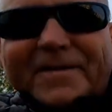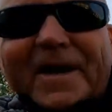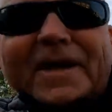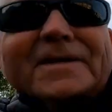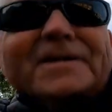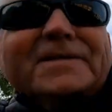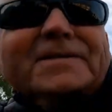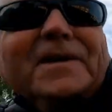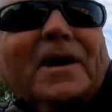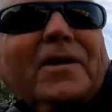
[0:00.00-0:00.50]

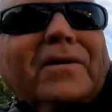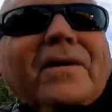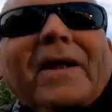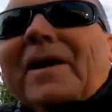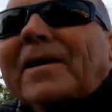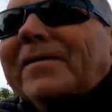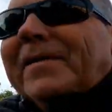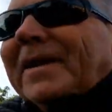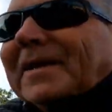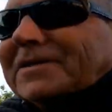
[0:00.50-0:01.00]
Yes, so
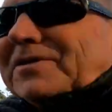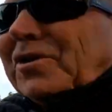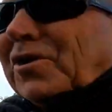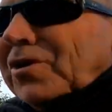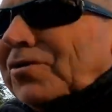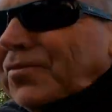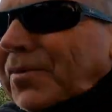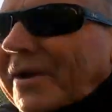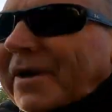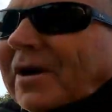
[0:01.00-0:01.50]
that's
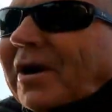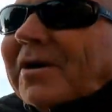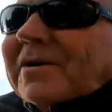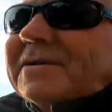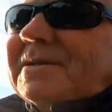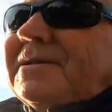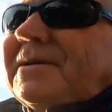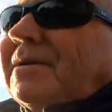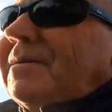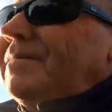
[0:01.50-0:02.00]
good. We
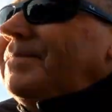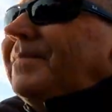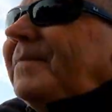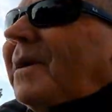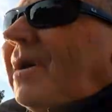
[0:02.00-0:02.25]
got some